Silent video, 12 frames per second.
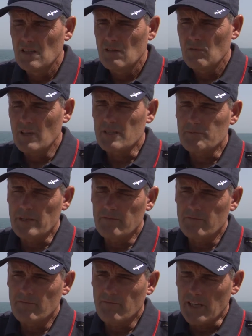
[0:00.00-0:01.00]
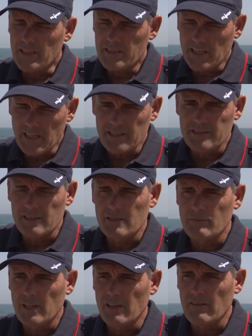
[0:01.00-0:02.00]
Well, it's been fantastic to
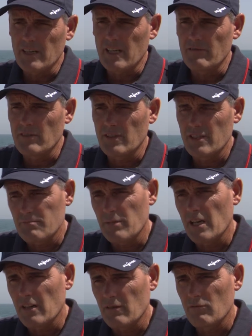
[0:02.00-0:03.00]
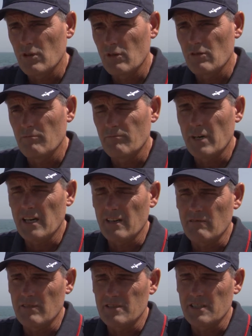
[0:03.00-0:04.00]
be able to come to this part of the world and
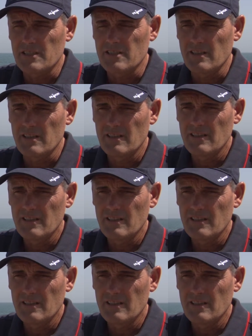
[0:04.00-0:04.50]
partner with such a,